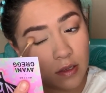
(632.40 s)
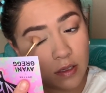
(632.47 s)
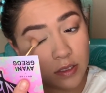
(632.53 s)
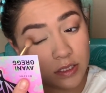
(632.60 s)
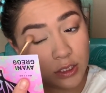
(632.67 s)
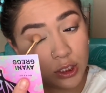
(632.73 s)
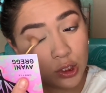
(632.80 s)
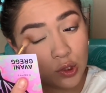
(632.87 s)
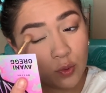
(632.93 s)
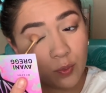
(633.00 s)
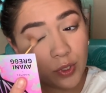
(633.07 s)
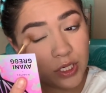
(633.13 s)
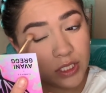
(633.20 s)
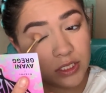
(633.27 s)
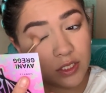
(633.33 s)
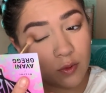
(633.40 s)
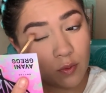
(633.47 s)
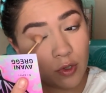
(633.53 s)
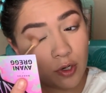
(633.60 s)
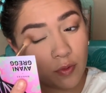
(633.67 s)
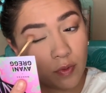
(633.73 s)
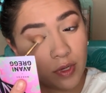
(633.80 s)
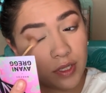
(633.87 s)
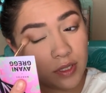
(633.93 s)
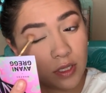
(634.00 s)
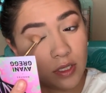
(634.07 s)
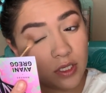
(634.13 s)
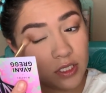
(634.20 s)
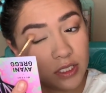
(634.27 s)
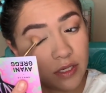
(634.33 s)
It's super easy to work with.
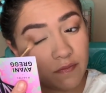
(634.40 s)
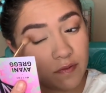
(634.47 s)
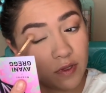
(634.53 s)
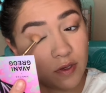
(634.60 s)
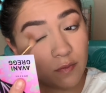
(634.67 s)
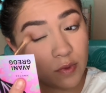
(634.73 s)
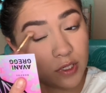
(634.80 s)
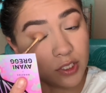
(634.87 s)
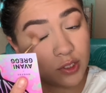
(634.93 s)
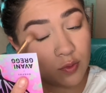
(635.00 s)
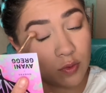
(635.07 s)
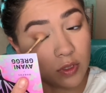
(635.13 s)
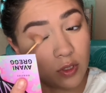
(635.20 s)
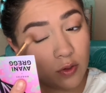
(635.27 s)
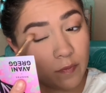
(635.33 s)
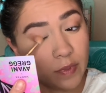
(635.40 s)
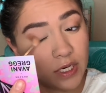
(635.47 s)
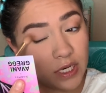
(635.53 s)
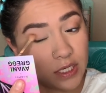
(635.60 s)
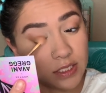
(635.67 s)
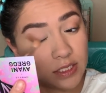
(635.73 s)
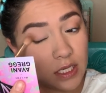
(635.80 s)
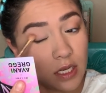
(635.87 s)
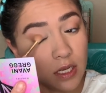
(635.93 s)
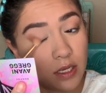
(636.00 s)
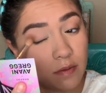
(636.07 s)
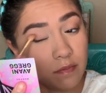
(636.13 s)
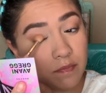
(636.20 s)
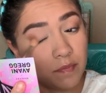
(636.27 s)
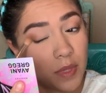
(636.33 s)
You definitely want to do a little bit at a time